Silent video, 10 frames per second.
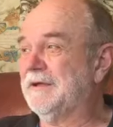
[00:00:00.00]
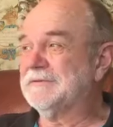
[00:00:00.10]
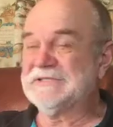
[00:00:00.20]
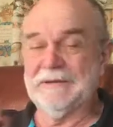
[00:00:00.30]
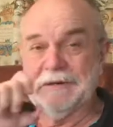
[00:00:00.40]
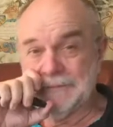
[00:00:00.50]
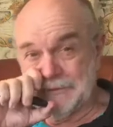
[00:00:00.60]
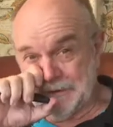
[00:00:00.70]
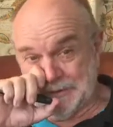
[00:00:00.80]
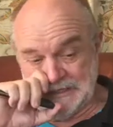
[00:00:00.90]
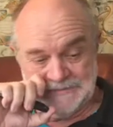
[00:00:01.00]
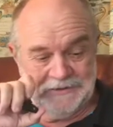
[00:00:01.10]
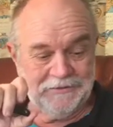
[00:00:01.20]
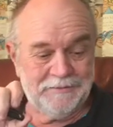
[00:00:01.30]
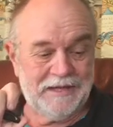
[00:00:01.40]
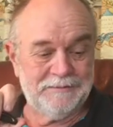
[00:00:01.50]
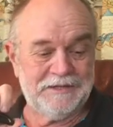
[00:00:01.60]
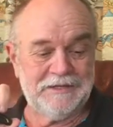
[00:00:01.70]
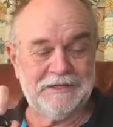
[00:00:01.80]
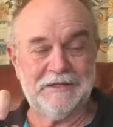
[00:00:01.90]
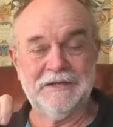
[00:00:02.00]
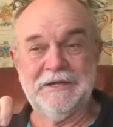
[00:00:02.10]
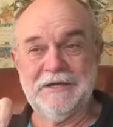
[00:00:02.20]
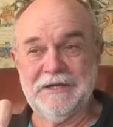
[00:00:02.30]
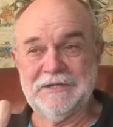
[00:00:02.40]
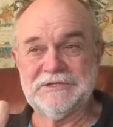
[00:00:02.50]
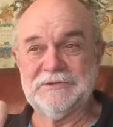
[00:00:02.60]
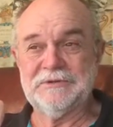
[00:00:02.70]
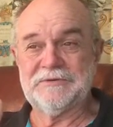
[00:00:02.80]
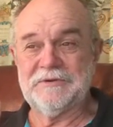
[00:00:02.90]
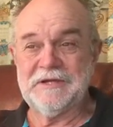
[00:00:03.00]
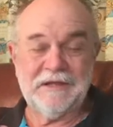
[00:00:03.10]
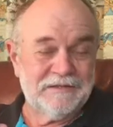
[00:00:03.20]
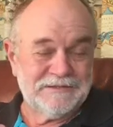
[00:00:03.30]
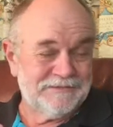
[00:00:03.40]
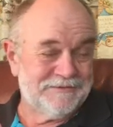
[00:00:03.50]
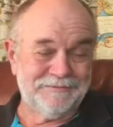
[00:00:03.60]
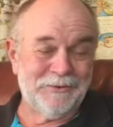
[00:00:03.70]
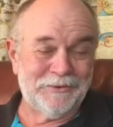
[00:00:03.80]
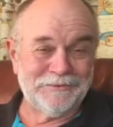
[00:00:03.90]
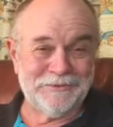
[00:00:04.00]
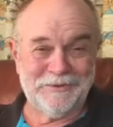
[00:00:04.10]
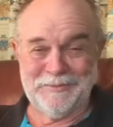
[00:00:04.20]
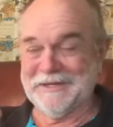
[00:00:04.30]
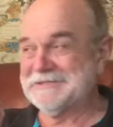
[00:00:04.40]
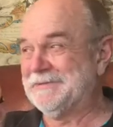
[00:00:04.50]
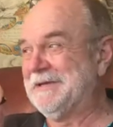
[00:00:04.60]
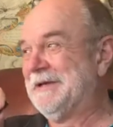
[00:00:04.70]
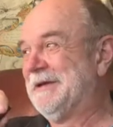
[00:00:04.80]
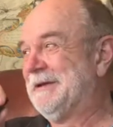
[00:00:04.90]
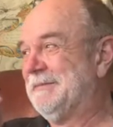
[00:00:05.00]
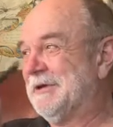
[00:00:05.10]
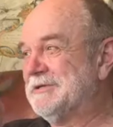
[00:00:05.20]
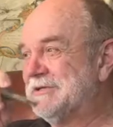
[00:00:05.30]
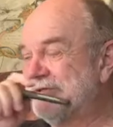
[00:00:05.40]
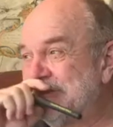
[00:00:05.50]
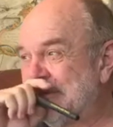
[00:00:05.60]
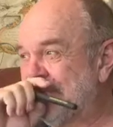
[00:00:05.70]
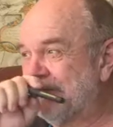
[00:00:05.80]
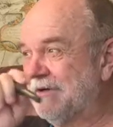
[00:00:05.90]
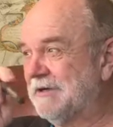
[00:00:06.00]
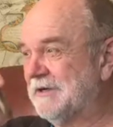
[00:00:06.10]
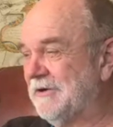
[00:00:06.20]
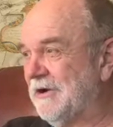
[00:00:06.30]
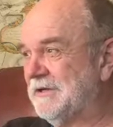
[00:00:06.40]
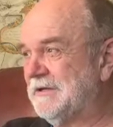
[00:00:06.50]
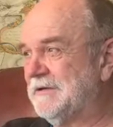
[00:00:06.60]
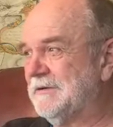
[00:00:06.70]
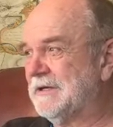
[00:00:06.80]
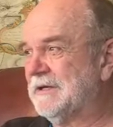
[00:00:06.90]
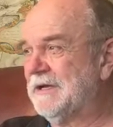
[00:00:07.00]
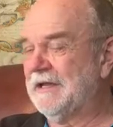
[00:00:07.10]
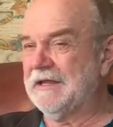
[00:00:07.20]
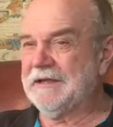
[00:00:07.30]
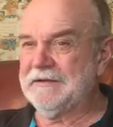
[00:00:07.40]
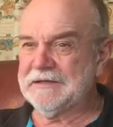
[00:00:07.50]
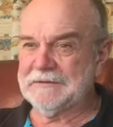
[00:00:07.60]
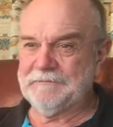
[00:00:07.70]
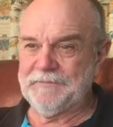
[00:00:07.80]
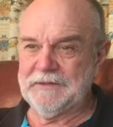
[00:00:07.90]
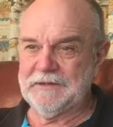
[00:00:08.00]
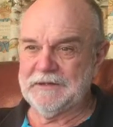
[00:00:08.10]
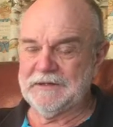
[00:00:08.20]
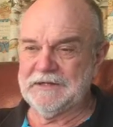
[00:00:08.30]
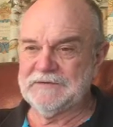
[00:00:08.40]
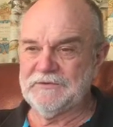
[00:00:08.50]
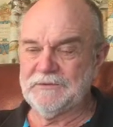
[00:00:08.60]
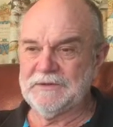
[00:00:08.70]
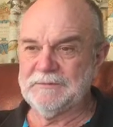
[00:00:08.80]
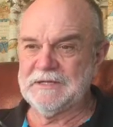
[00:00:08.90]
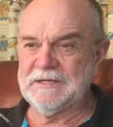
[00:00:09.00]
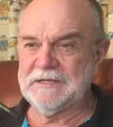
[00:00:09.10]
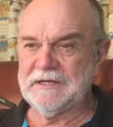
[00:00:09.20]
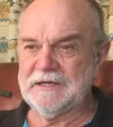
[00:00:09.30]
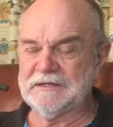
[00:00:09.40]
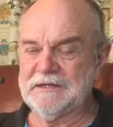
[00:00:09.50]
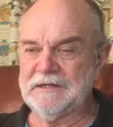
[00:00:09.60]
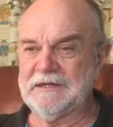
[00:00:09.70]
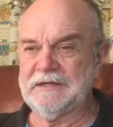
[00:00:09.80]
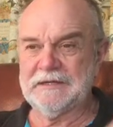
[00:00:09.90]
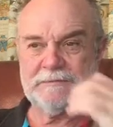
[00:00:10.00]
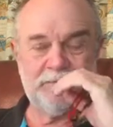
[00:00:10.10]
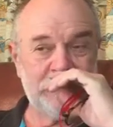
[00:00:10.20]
Someone will replace me, or maybe two or three others or more will replace me. But I just saw Ellie did an interview with me at the